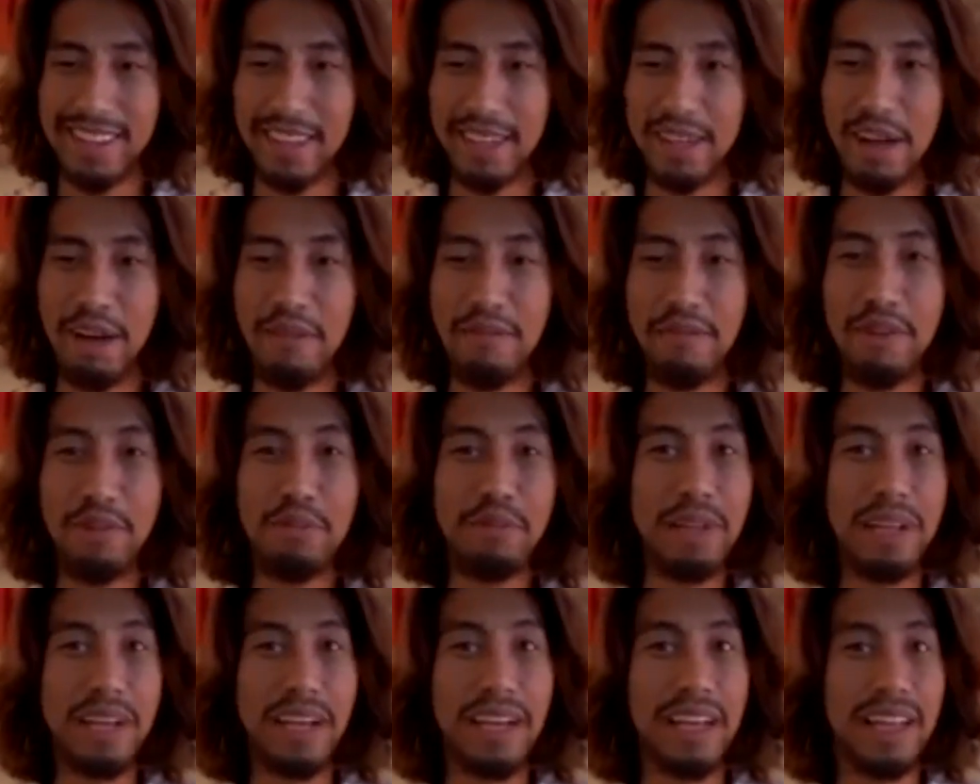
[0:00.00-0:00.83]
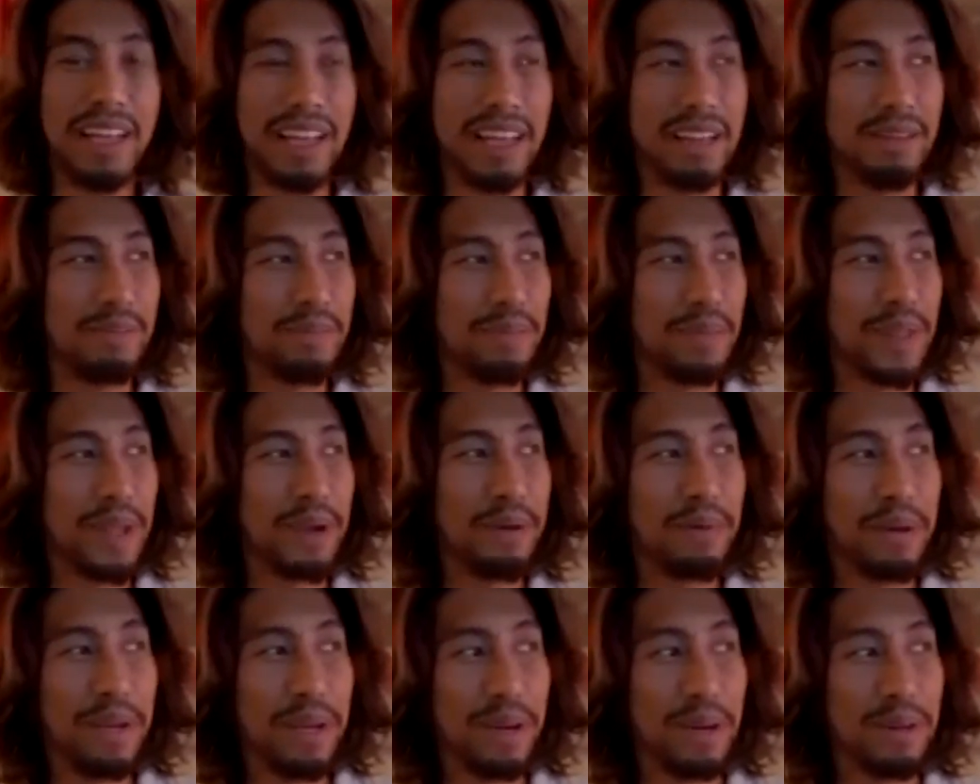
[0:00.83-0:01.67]
A few will get it. Here
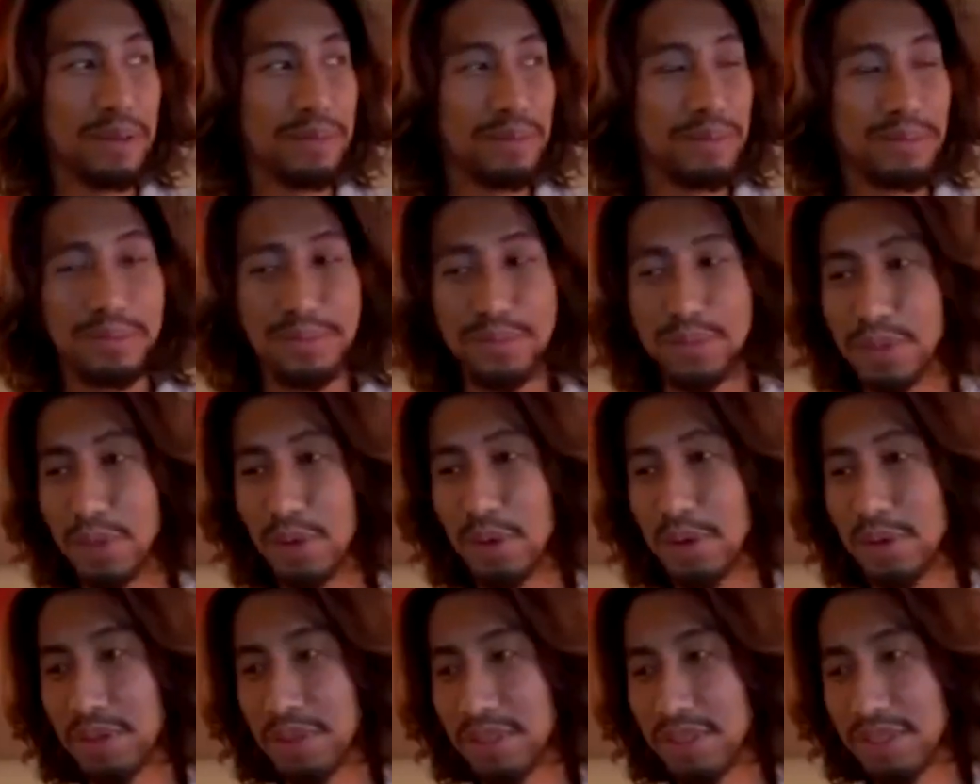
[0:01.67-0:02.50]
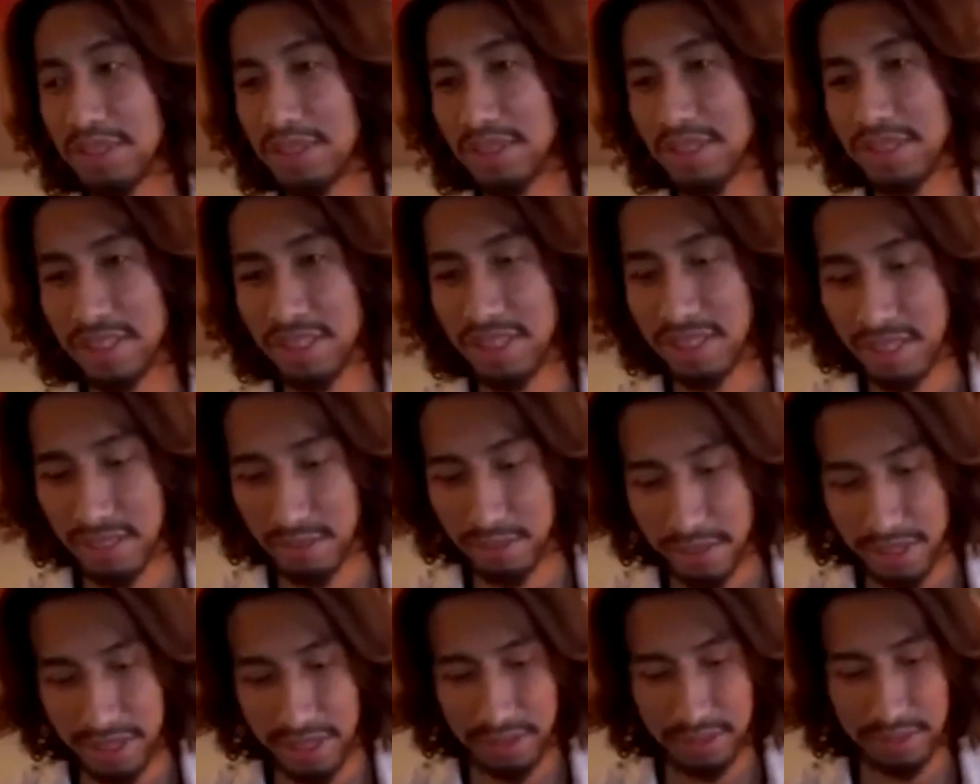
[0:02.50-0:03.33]
we go, Taurus. Let's
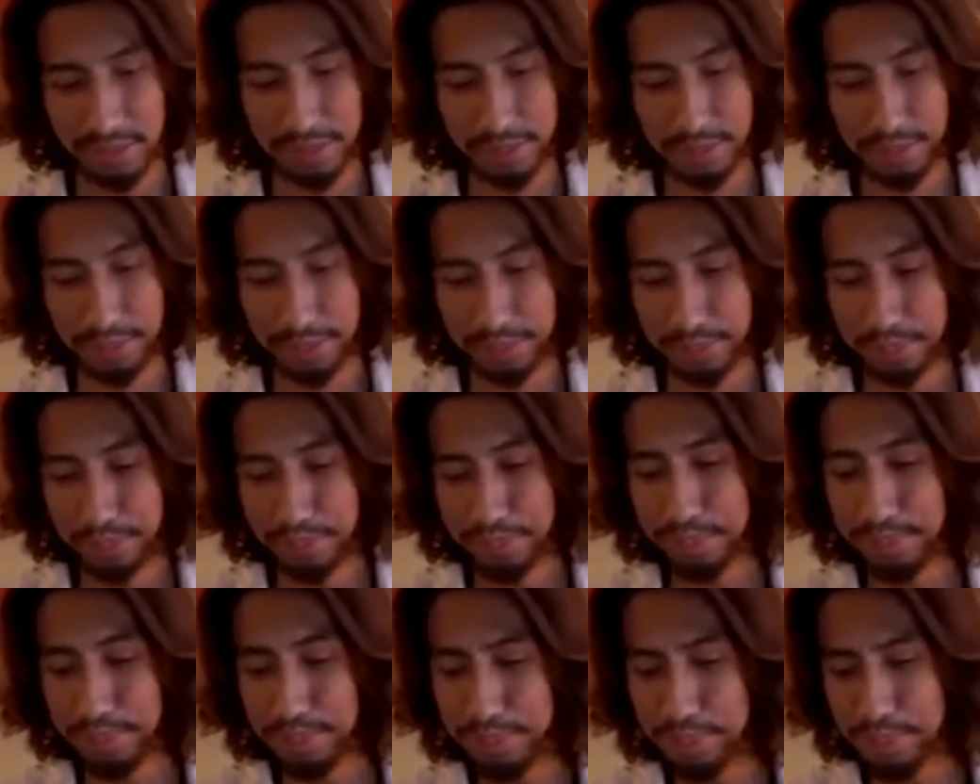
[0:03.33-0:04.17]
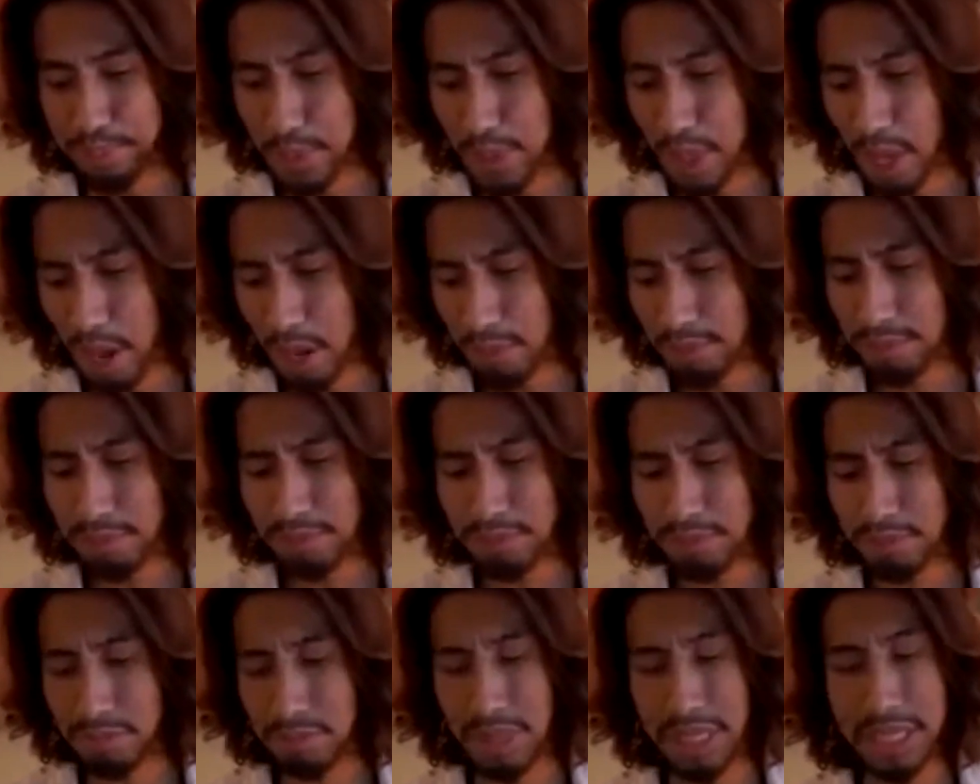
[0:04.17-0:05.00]
begin.
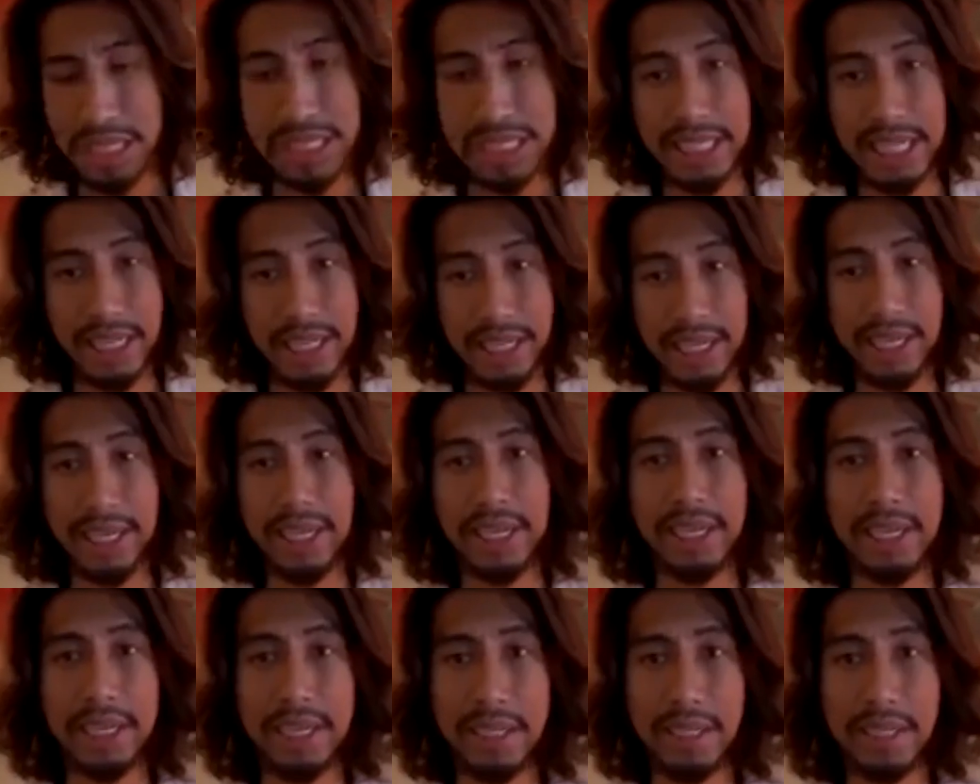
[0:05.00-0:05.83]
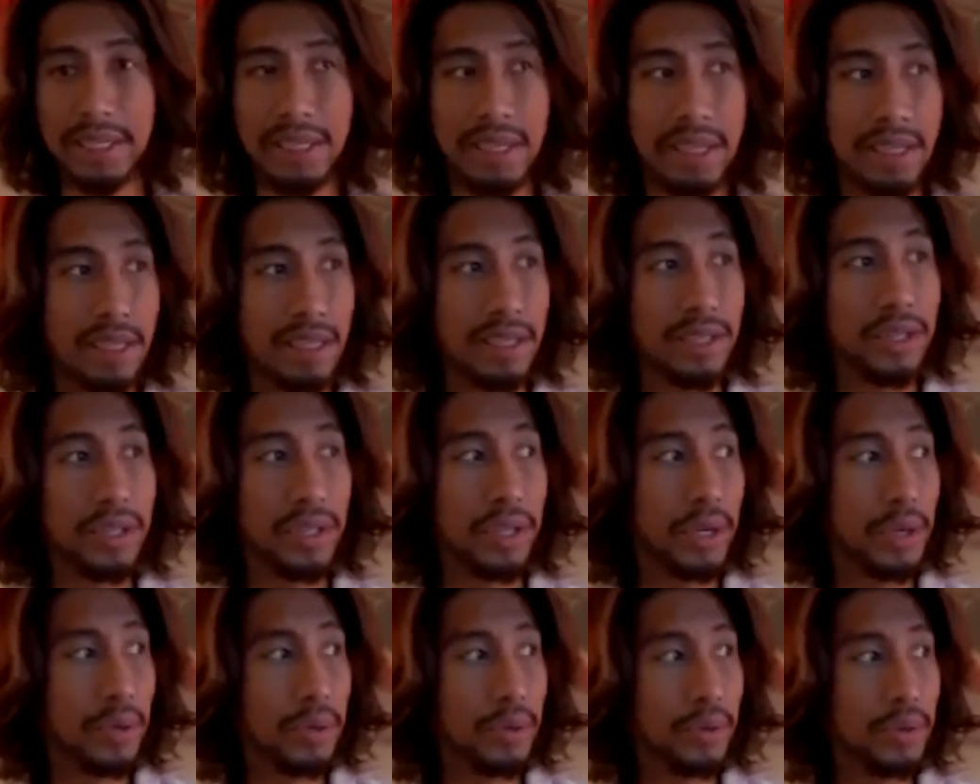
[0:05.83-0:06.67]
Meditating.
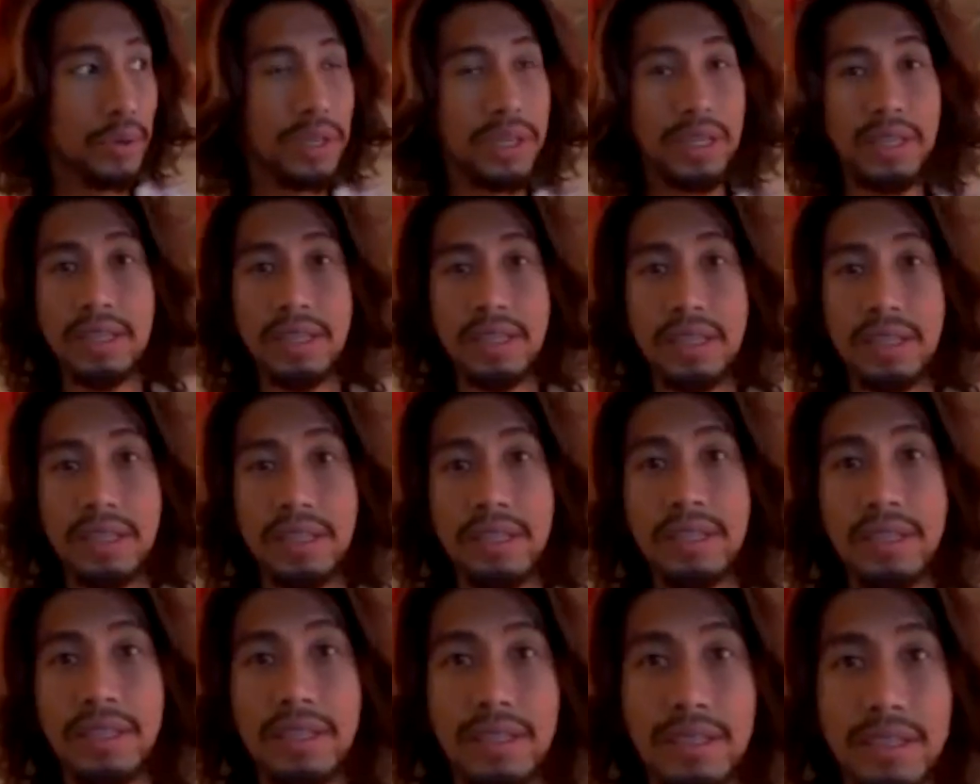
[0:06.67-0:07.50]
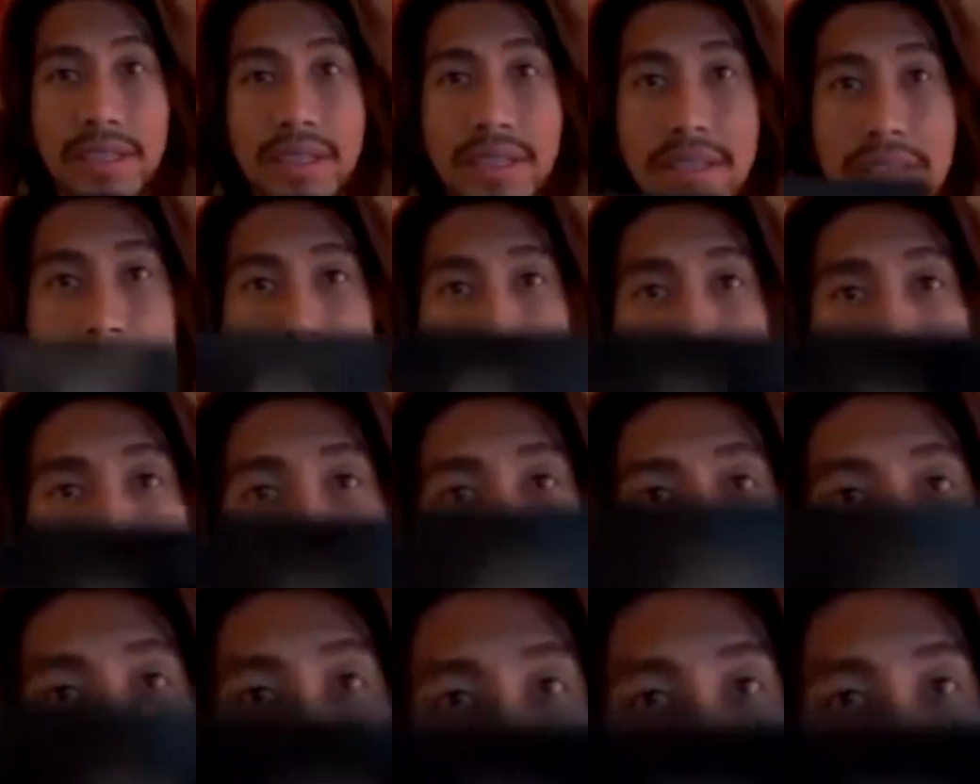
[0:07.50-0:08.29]
Yoga. Okay.